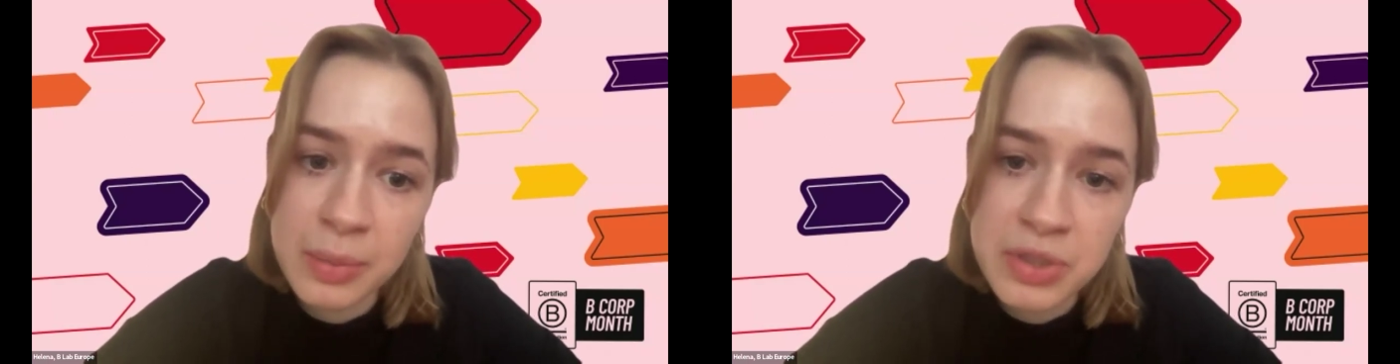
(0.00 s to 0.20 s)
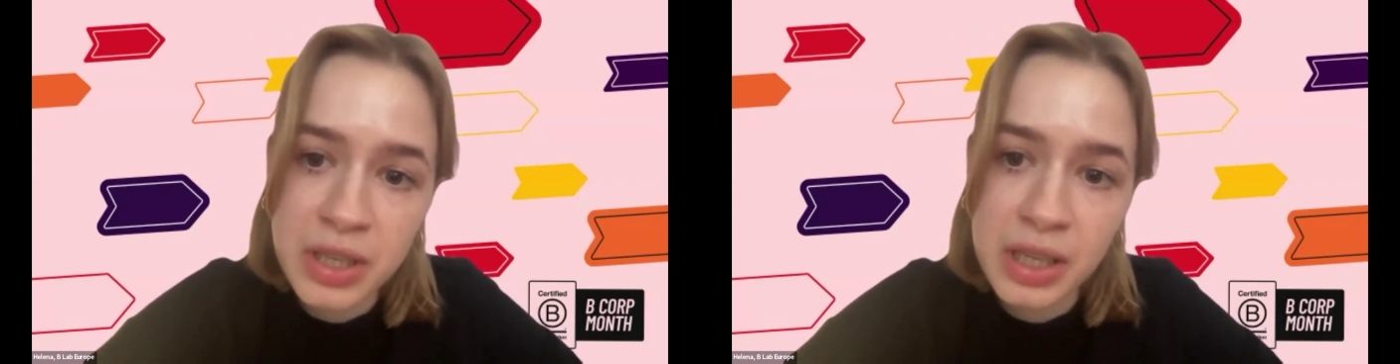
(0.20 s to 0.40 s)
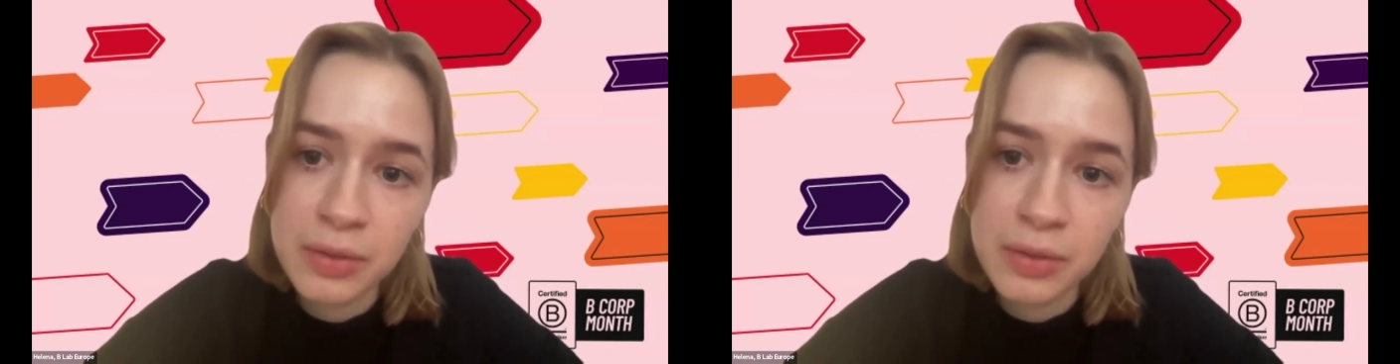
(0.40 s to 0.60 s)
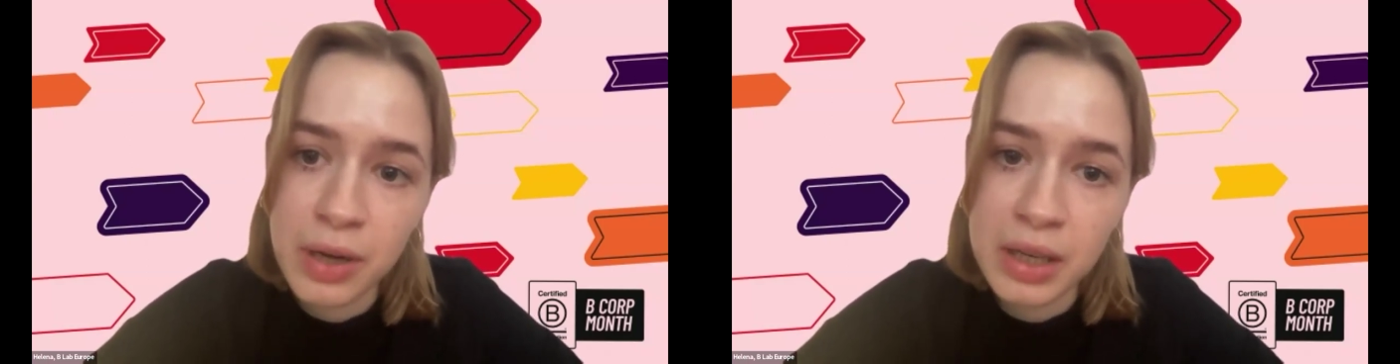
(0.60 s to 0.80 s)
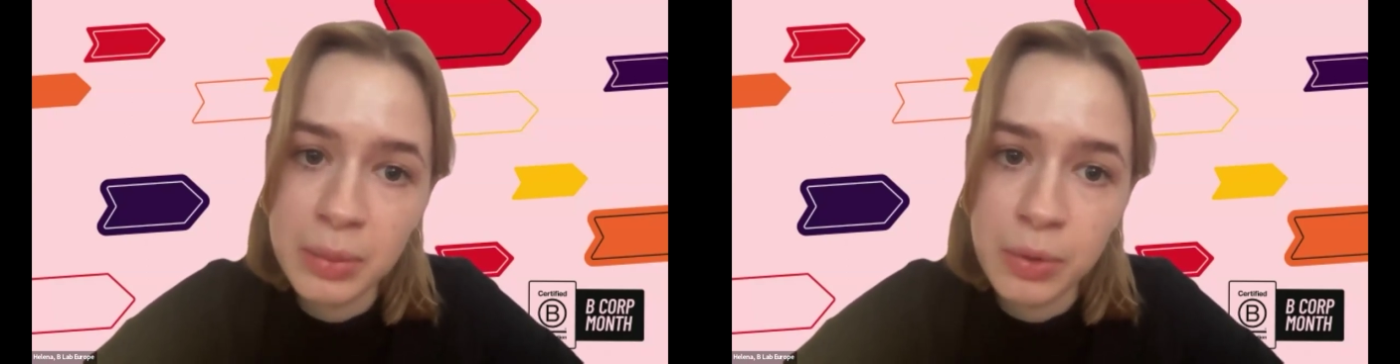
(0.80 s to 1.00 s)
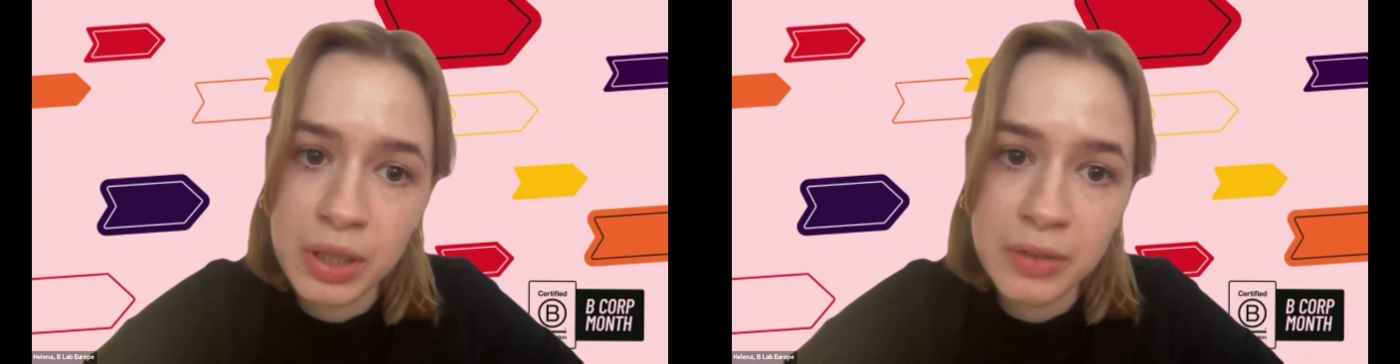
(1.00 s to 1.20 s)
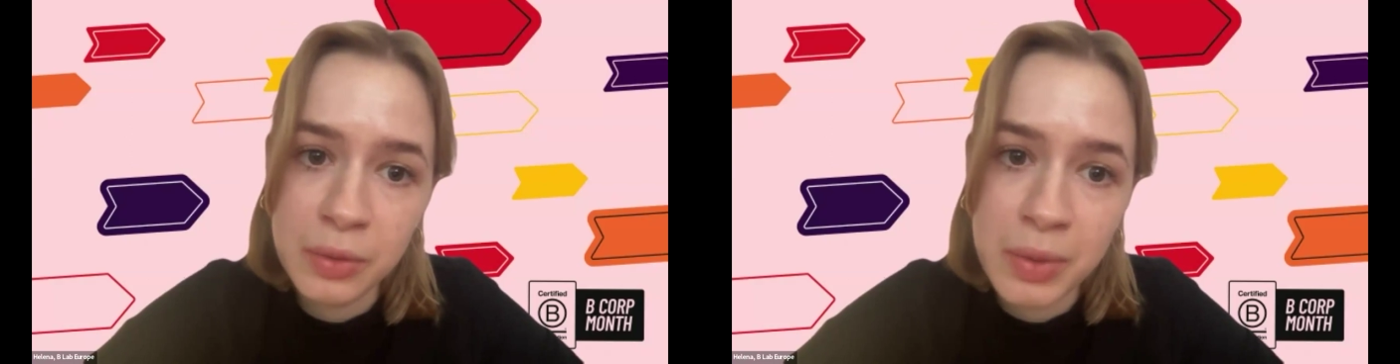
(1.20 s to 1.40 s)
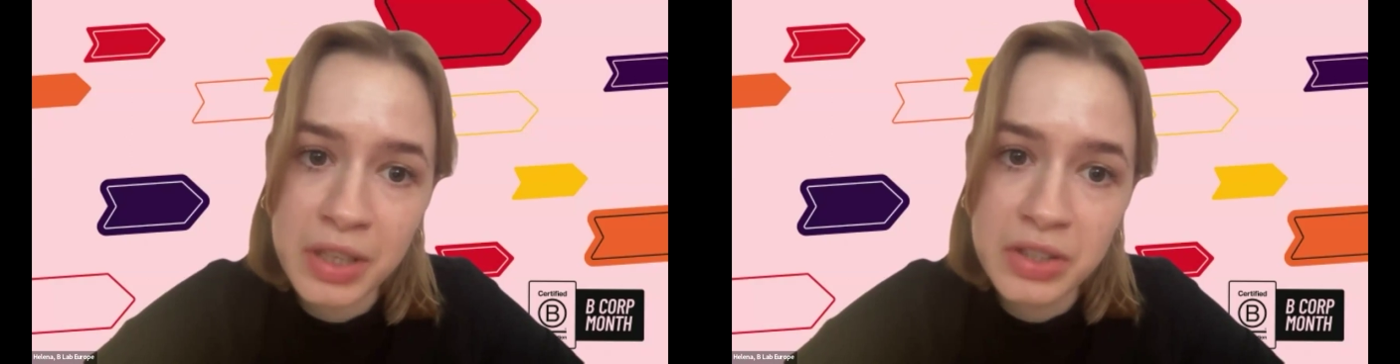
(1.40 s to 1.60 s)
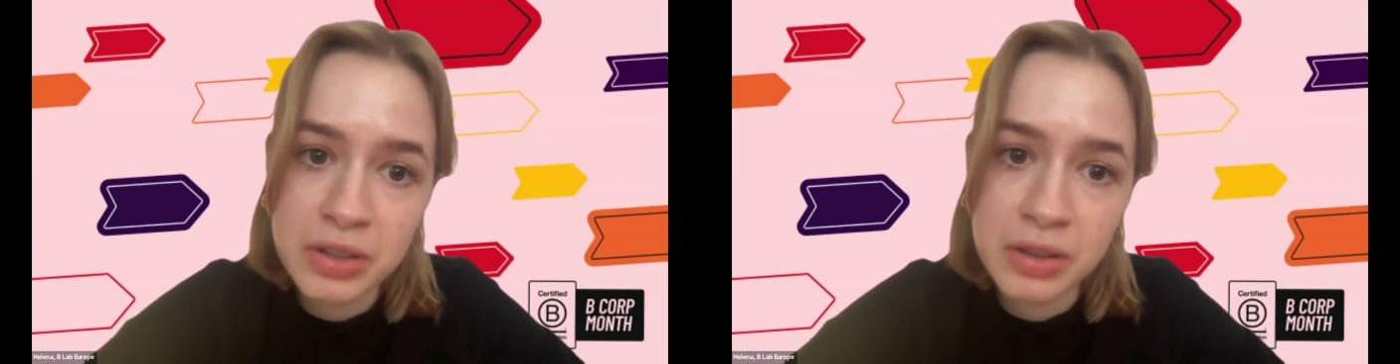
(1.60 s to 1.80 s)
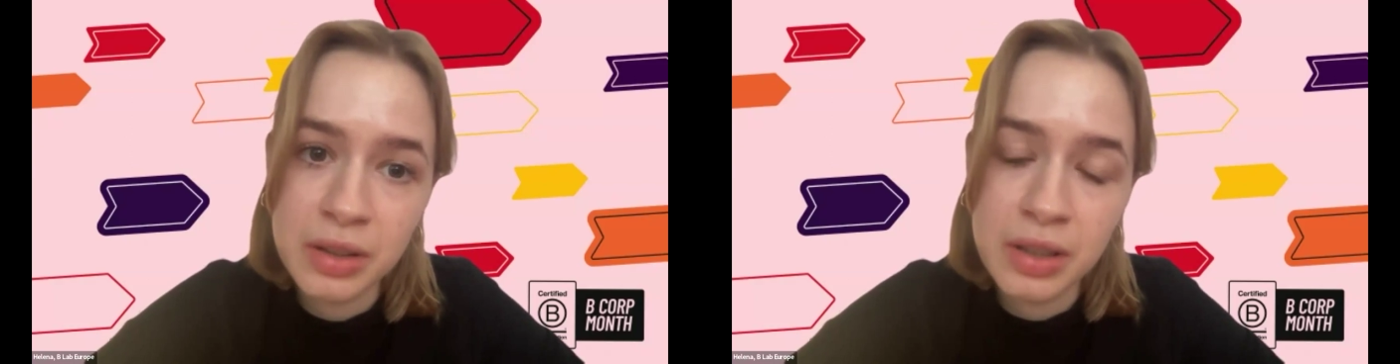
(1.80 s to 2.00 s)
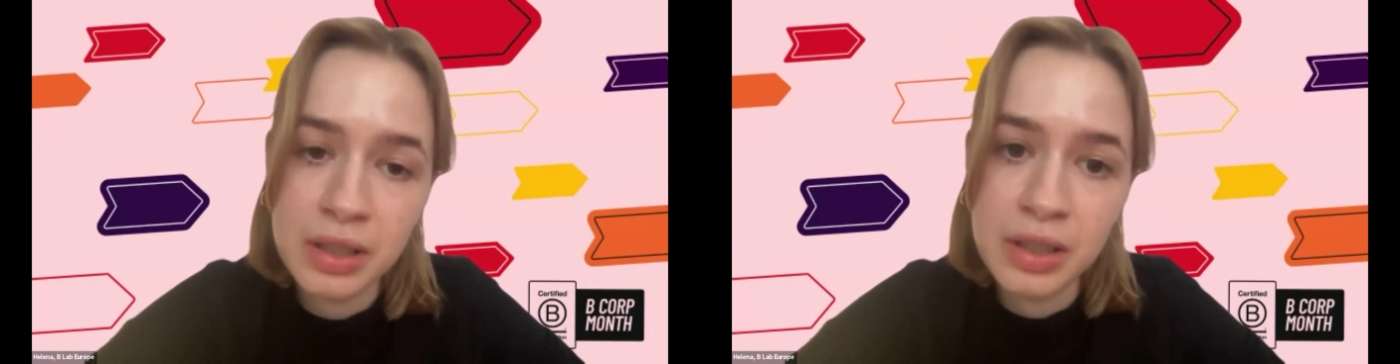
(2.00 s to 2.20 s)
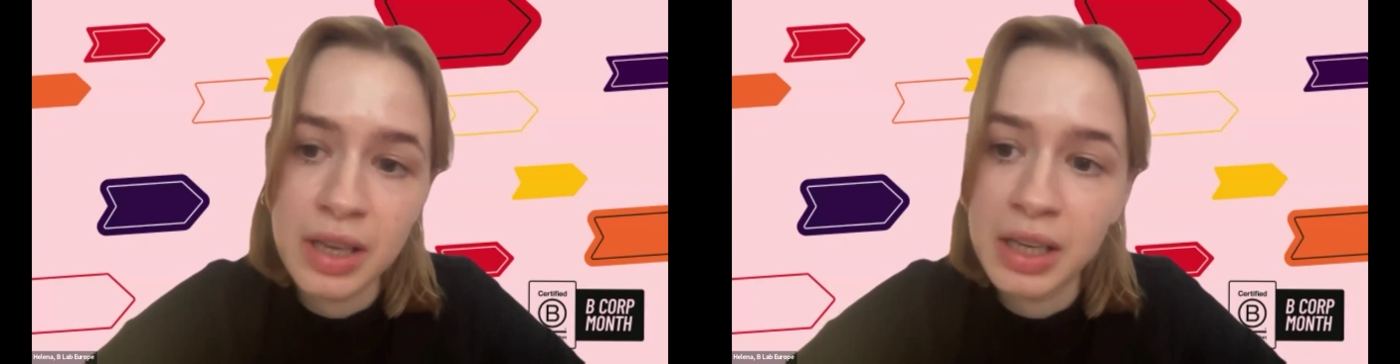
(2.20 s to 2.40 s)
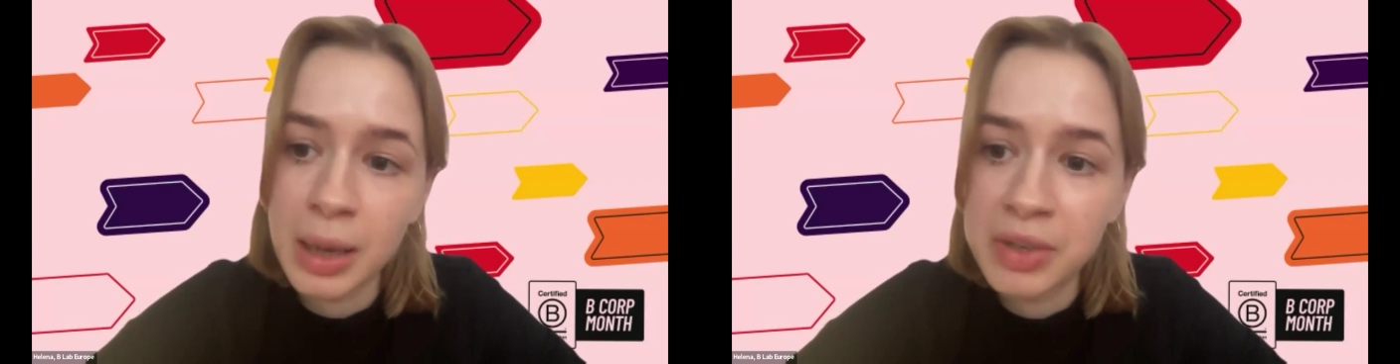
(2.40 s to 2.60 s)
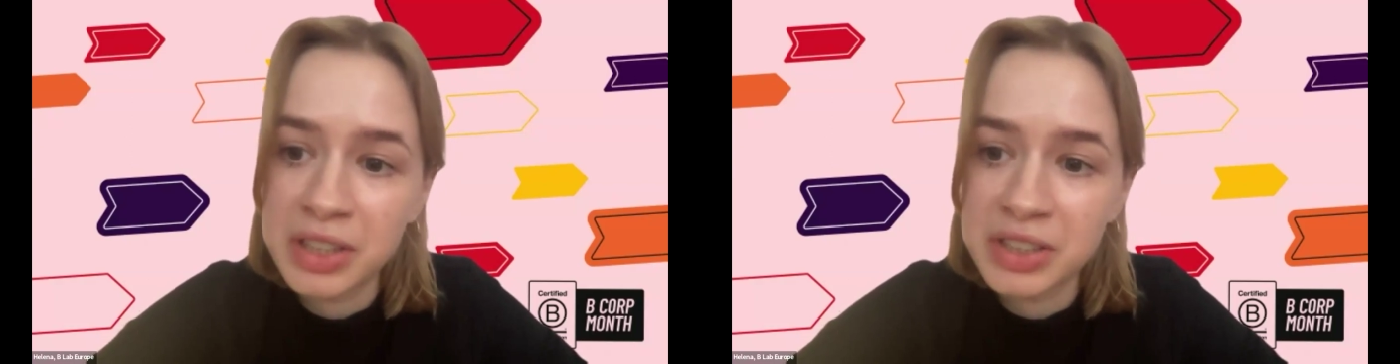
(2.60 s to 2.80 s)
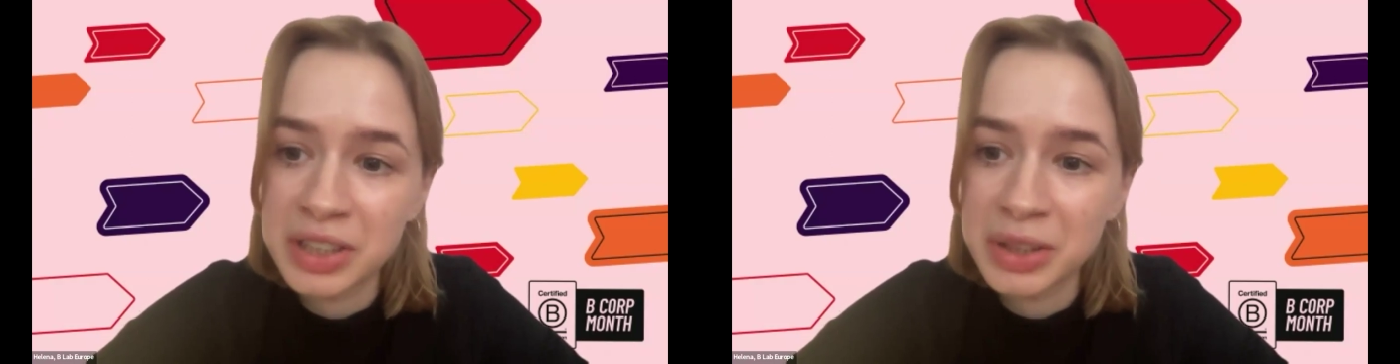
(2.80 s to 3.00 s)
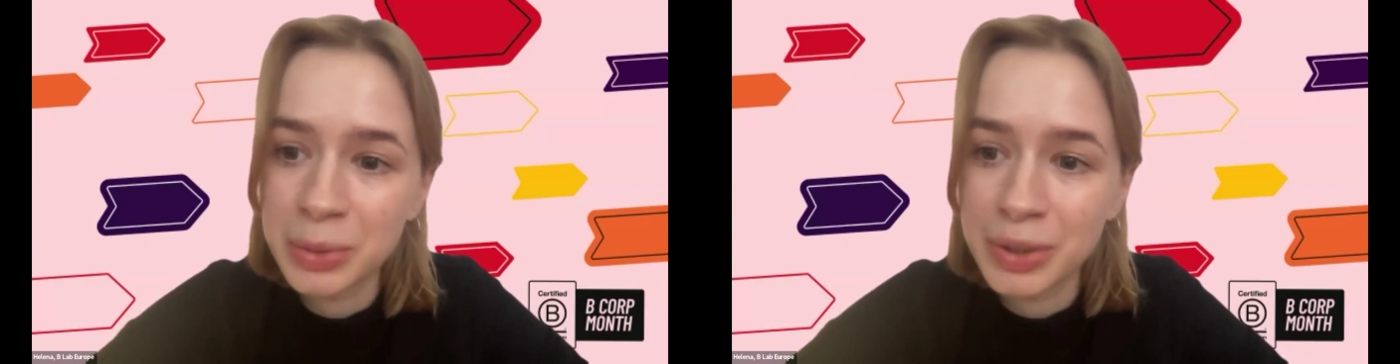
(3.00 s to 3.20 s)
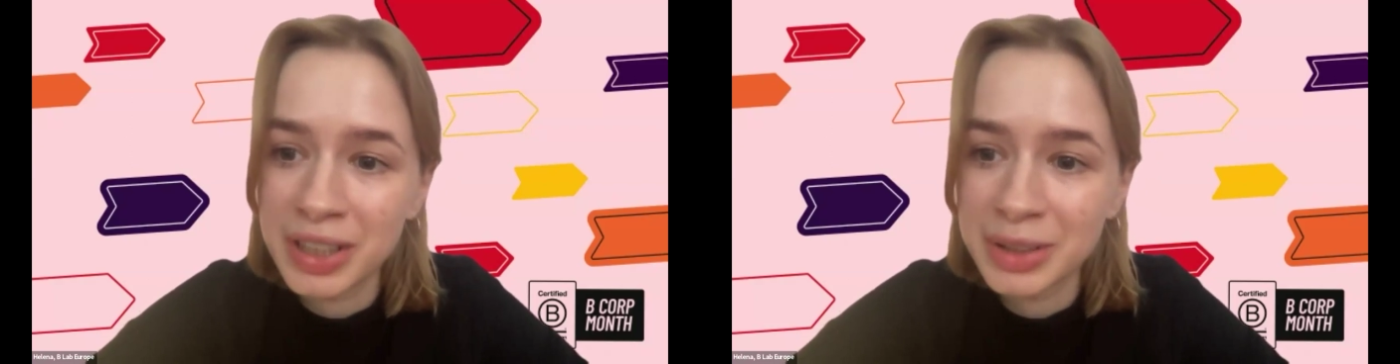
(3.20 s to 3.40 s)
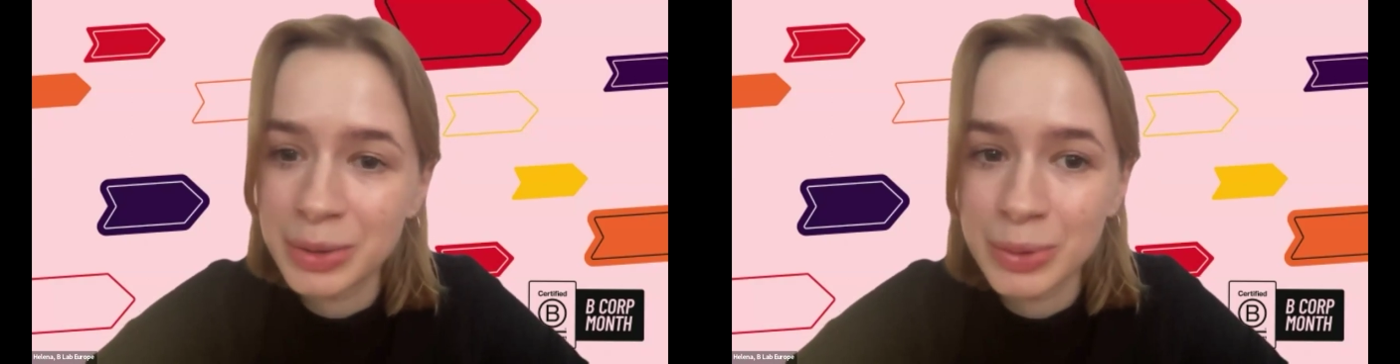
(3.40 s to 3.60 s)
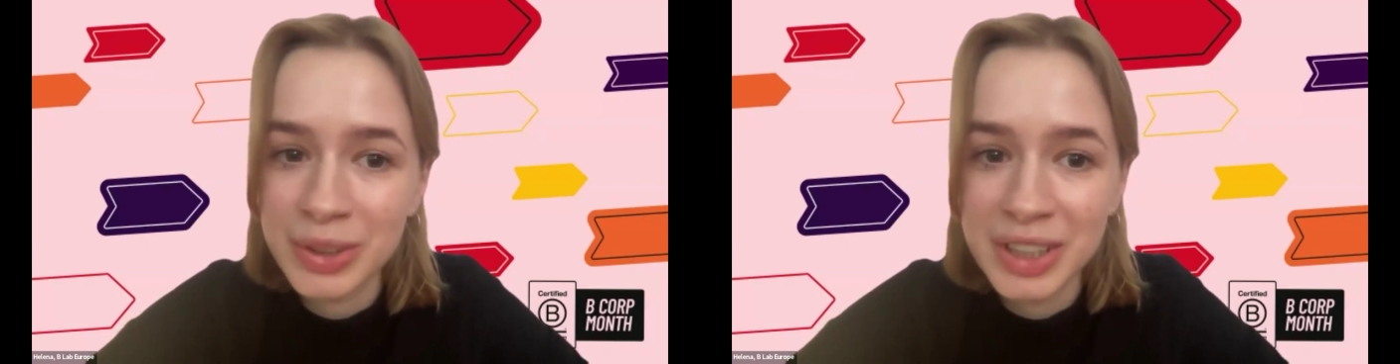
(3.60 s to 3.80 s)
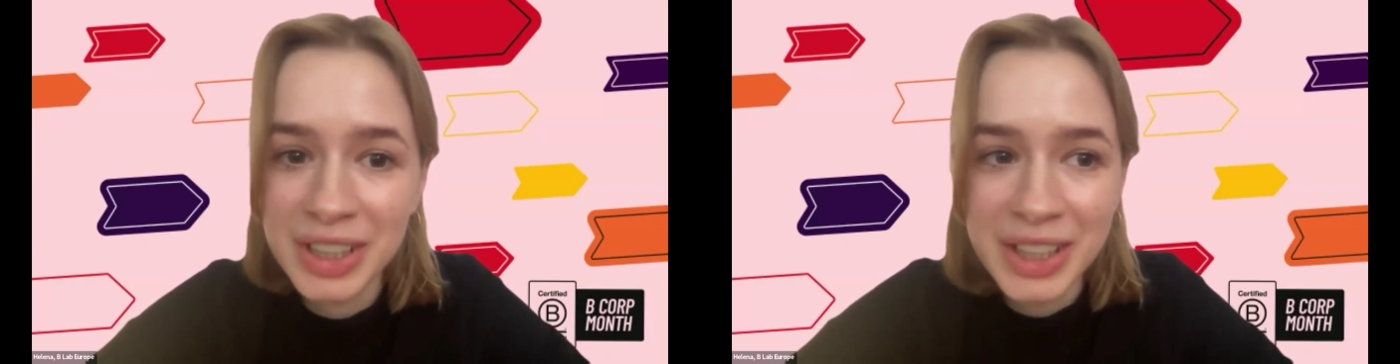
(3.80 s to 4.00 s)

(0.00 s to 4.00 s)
website for any more information and any updates that you would like to